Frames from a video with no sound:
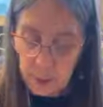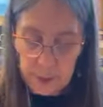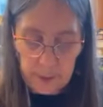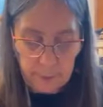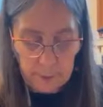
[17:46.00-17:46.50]
you
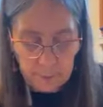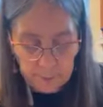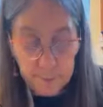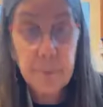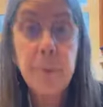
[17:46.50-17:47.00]
believe it?
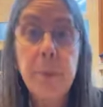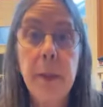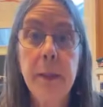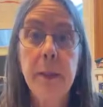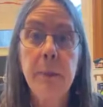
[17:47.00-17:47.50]

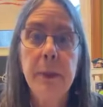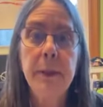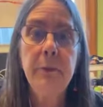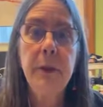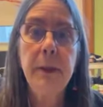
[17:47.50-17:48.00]
Can you
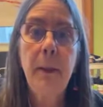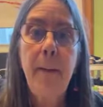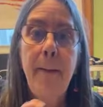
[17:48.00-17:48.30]
believe it?